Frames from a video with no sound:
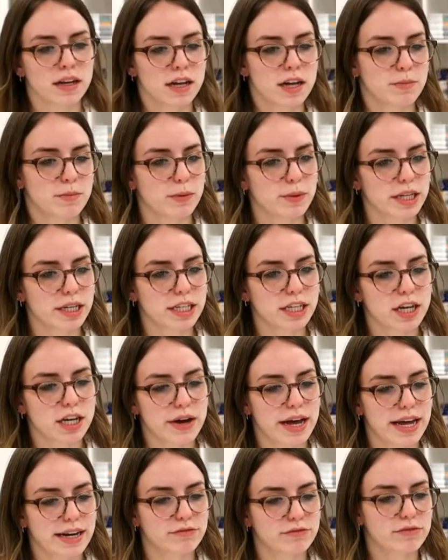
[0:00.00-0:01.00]
But we're going to go
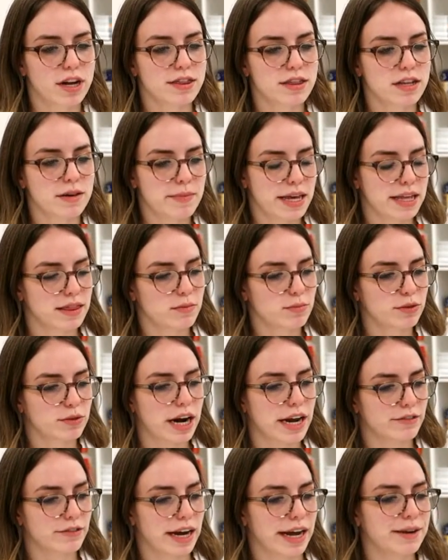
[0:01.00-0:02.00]
ahead and run them in the
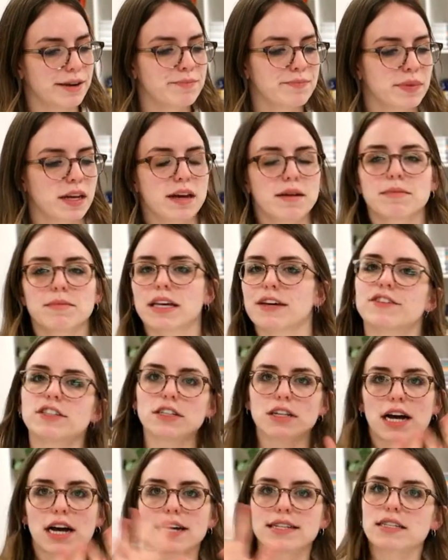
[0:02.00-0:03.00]
bright red, giving
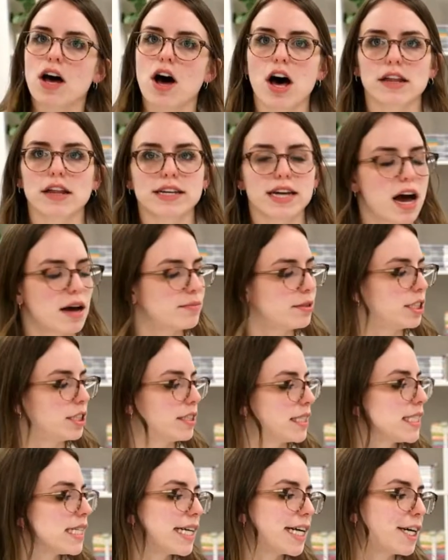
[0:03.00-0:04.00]
you guys all the
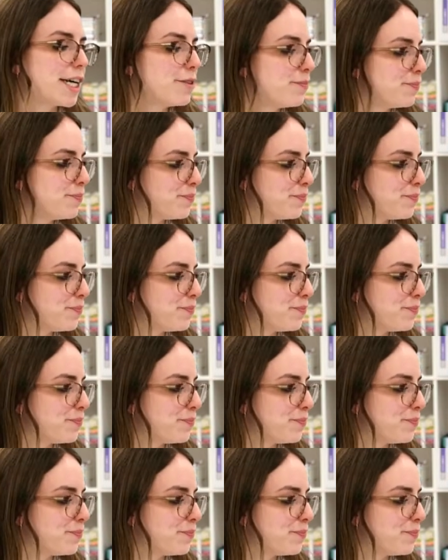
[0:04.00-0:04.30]
options here.